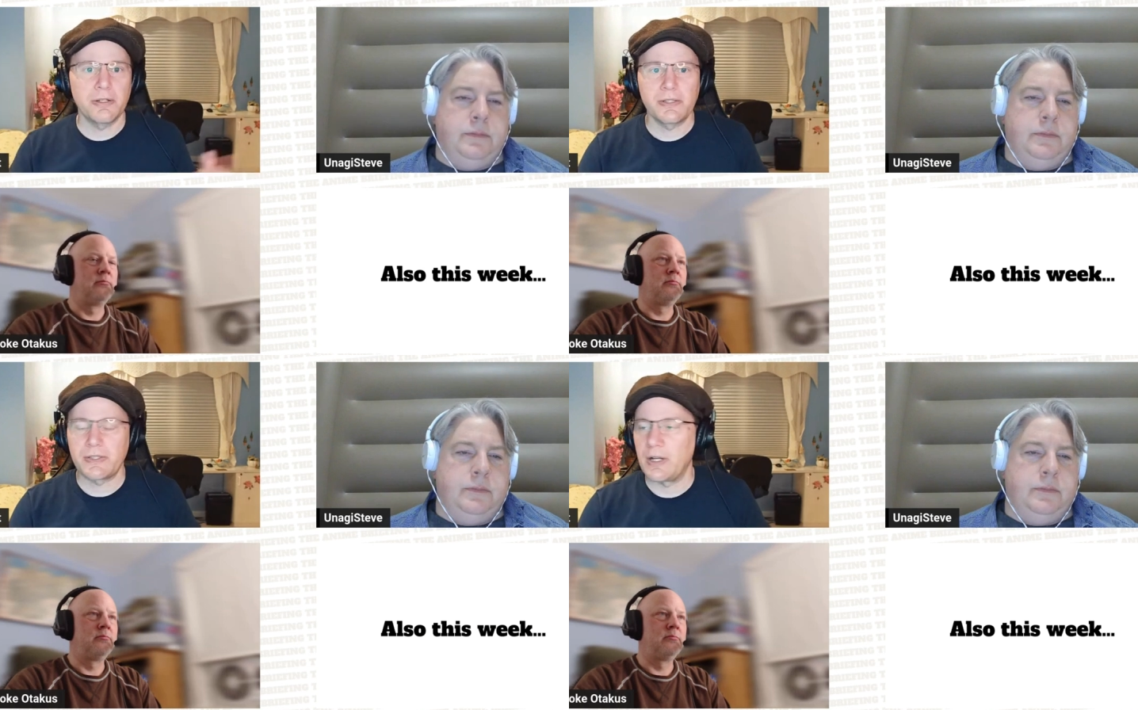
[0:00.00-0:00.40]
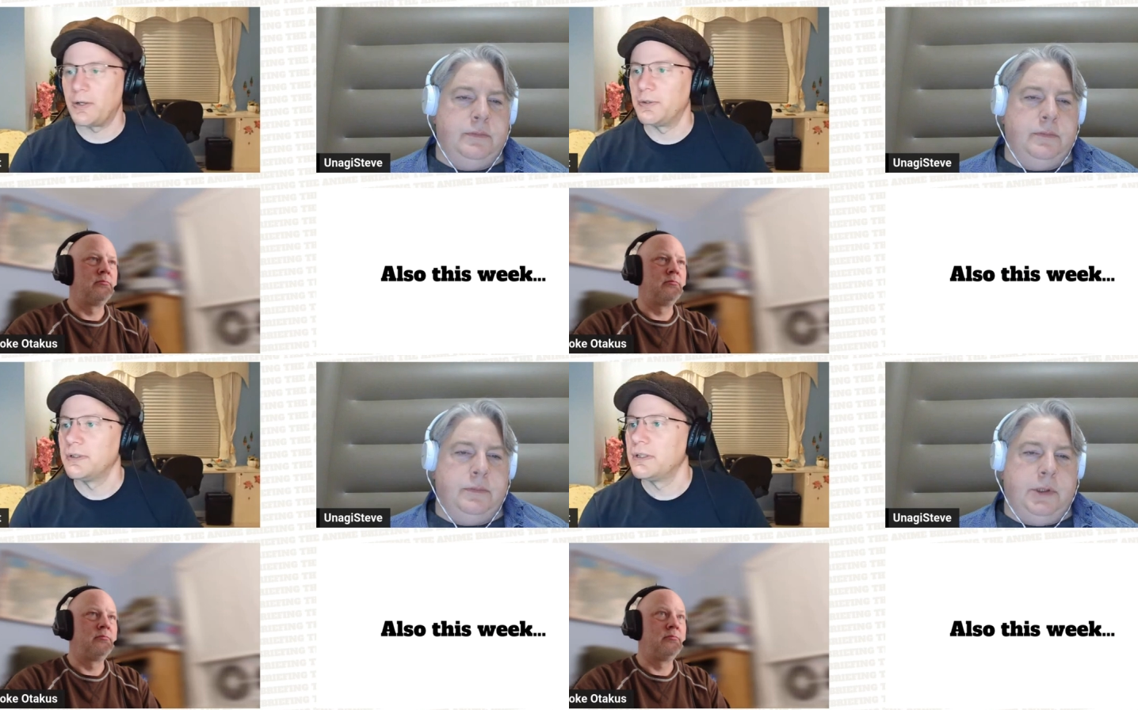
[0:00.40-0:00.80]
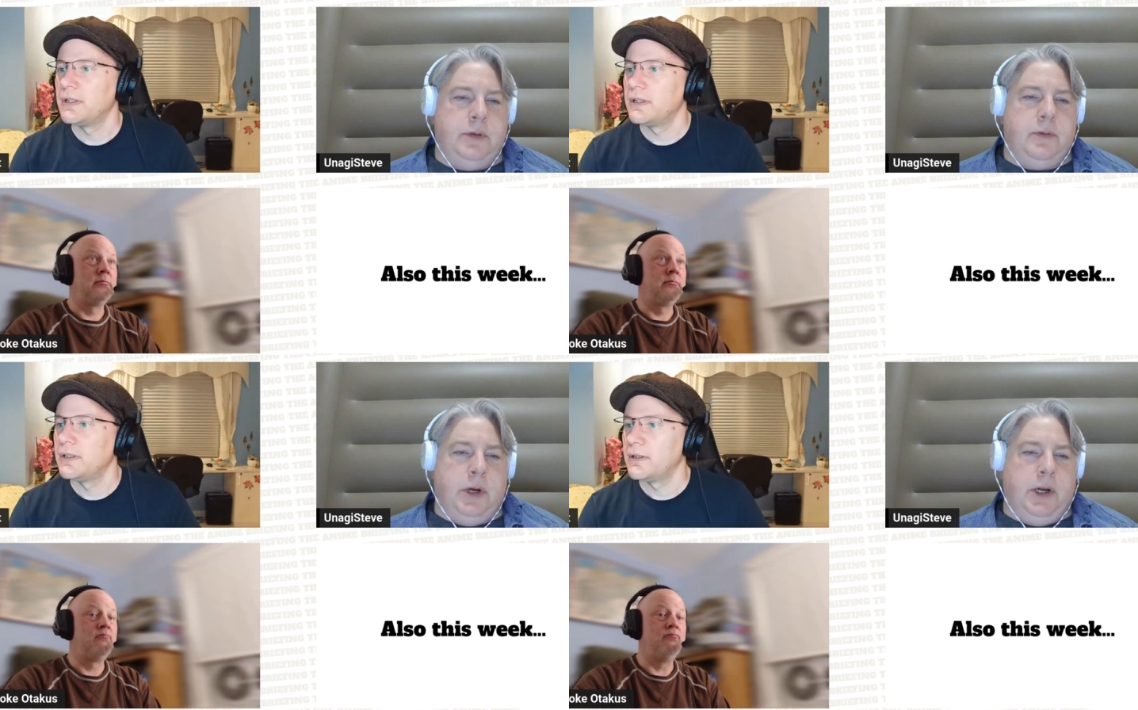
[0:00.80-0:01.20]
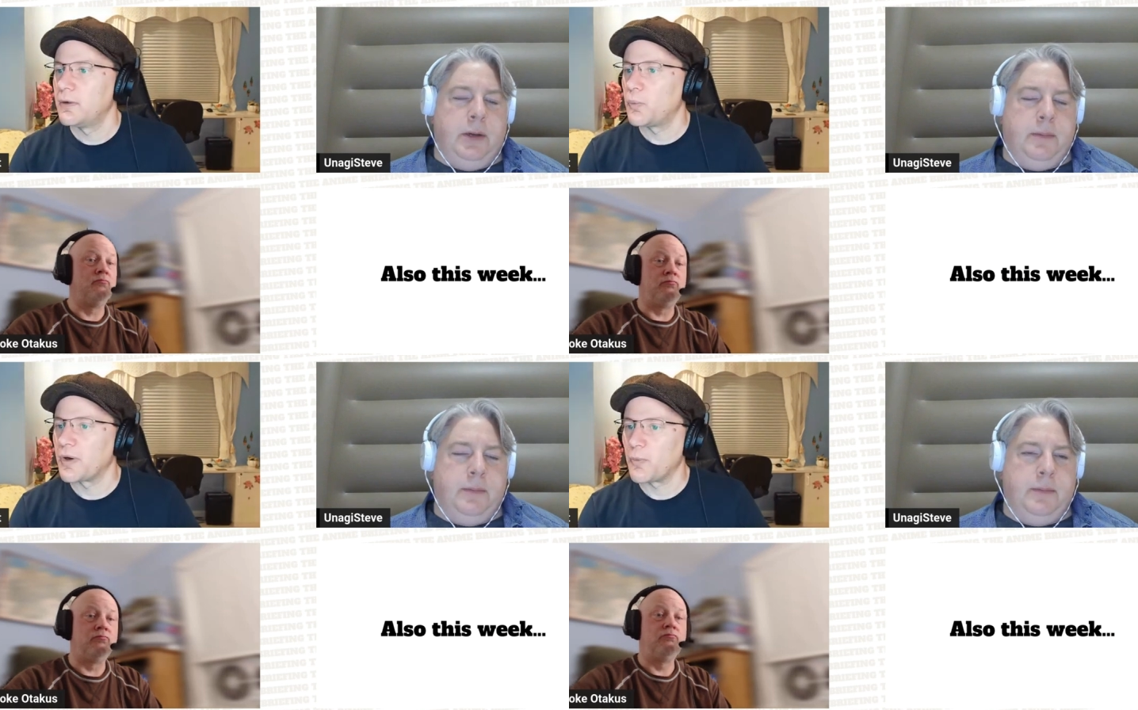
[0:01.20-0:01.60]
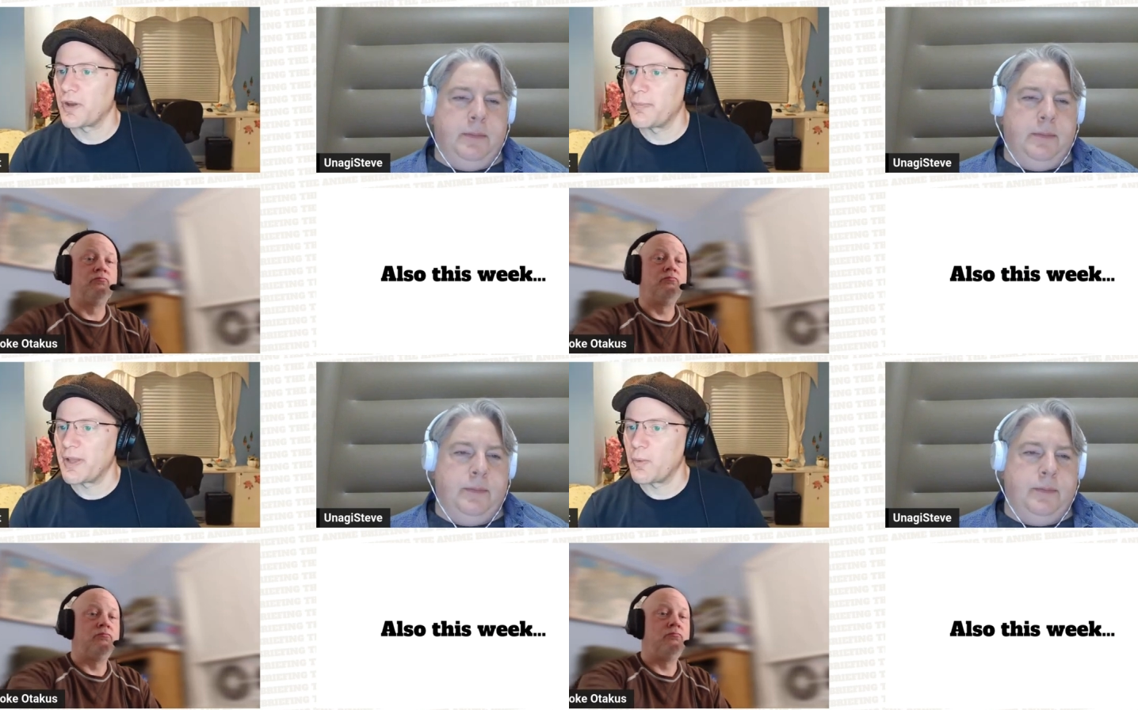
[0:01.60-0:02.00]
Speaker 1: So right. one, one
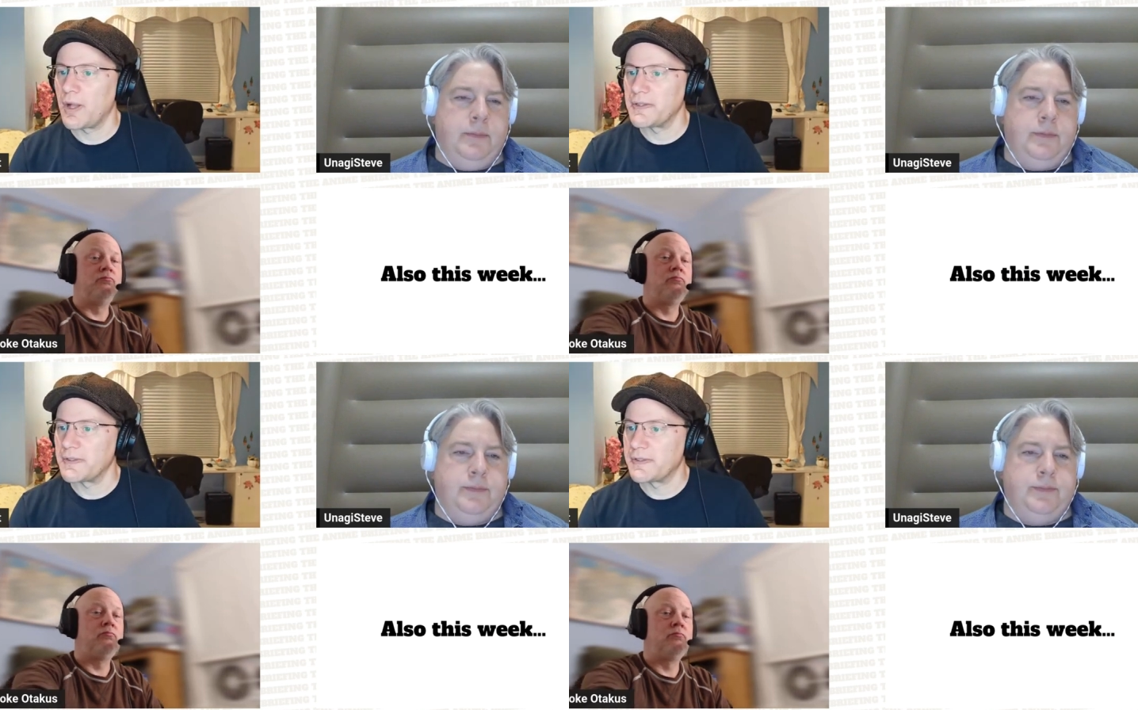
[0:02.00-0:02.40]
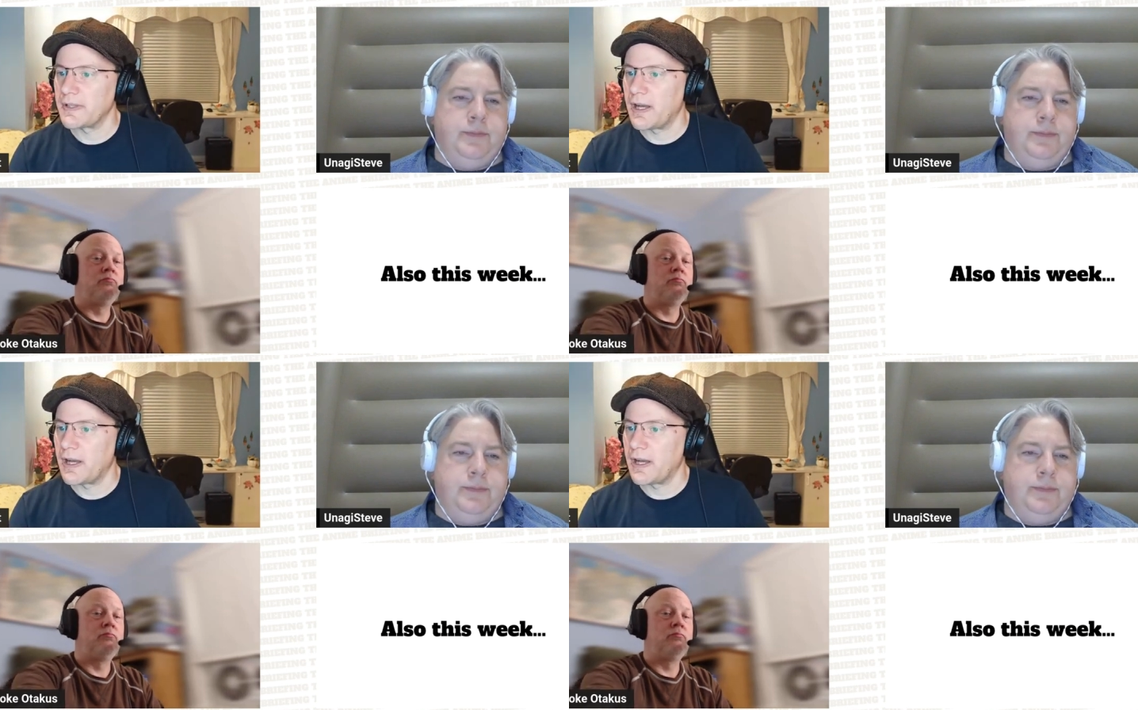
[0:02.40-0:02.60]
of the big ones.